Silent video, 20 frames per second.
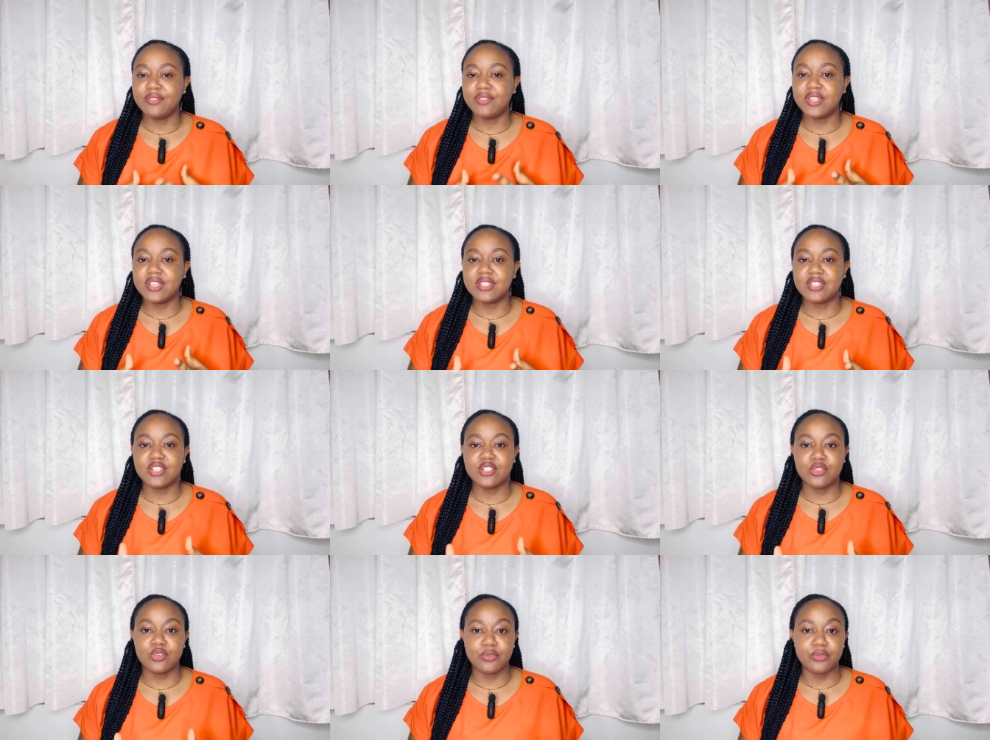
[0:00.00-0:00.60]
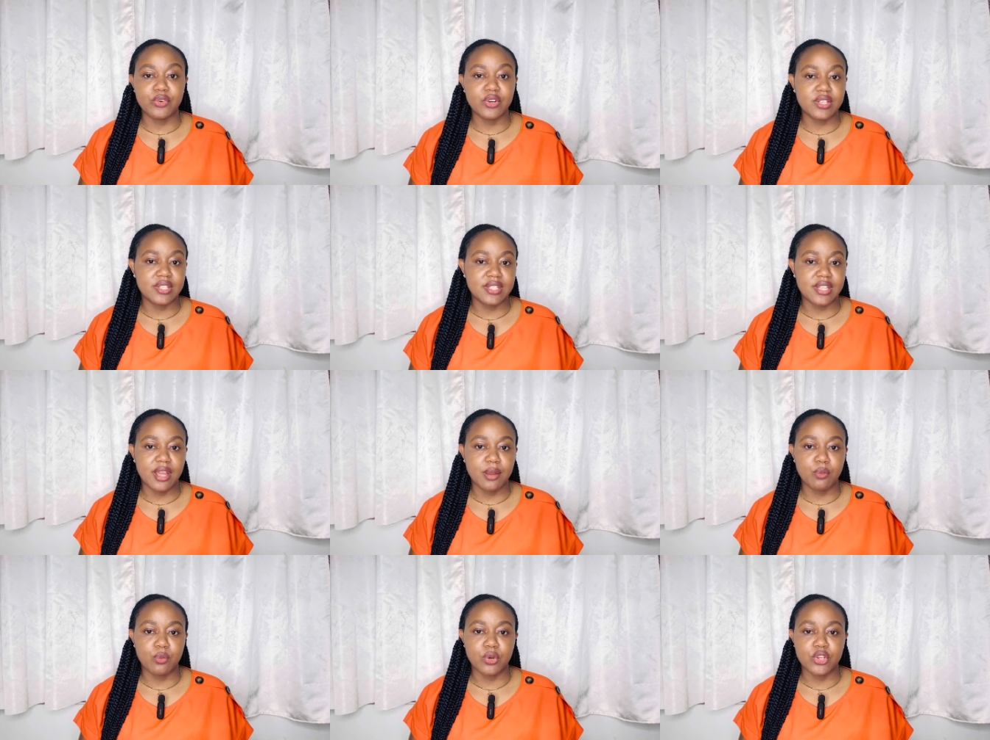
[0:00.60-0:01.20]
If this is your
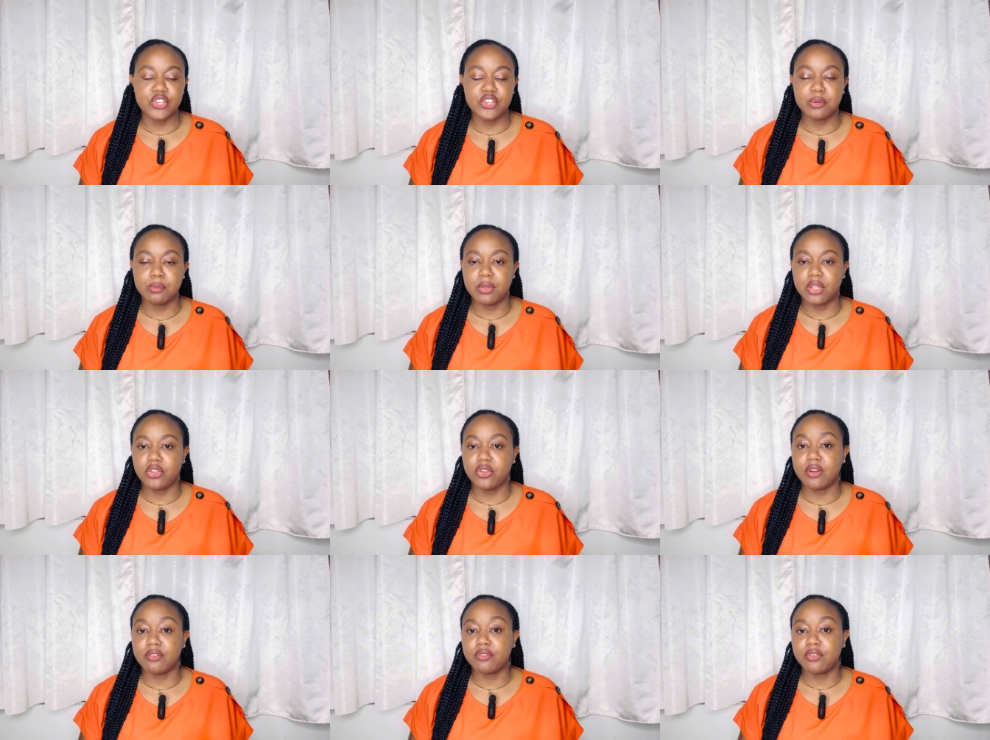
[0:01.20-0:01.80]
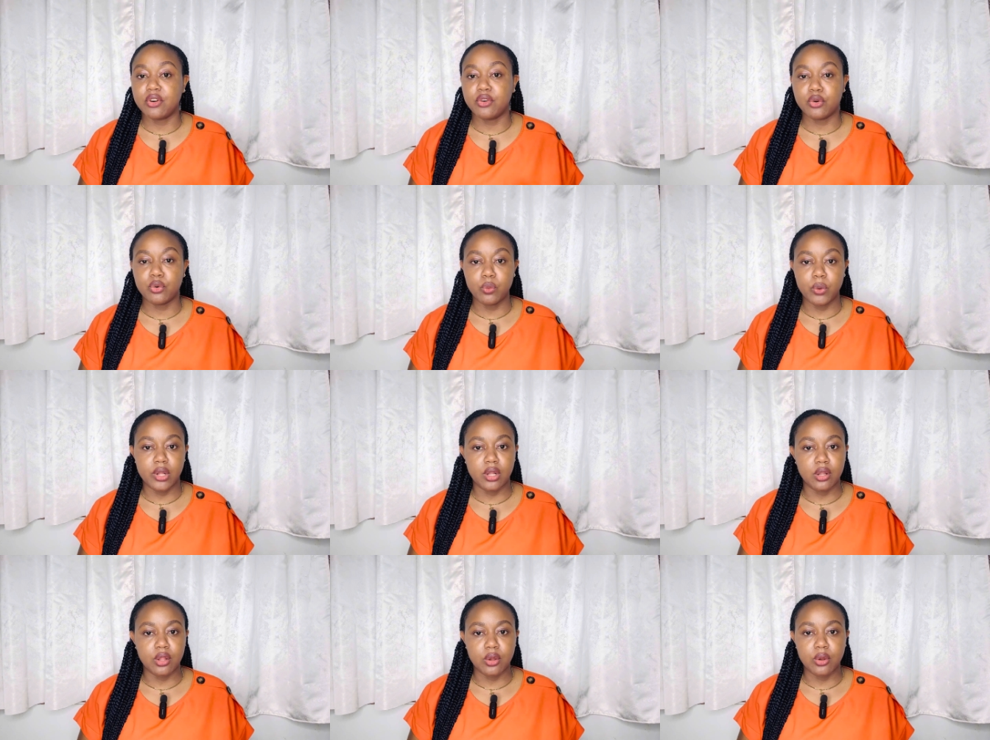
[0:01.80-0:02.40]
first time watching me, you are very
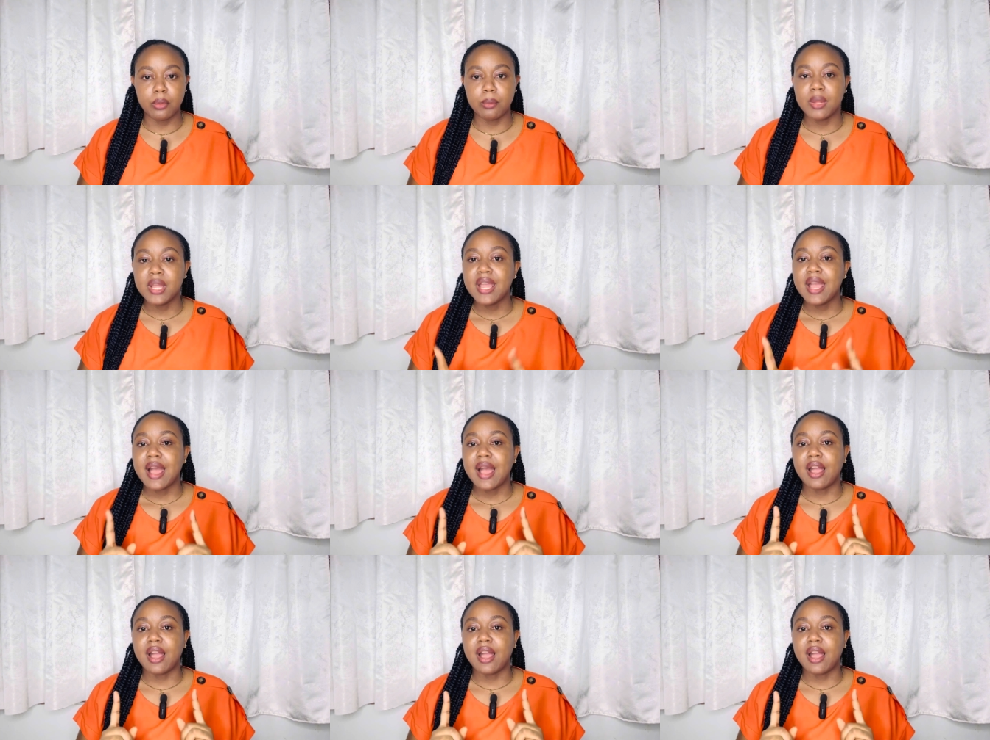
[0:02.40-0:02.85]
welcome,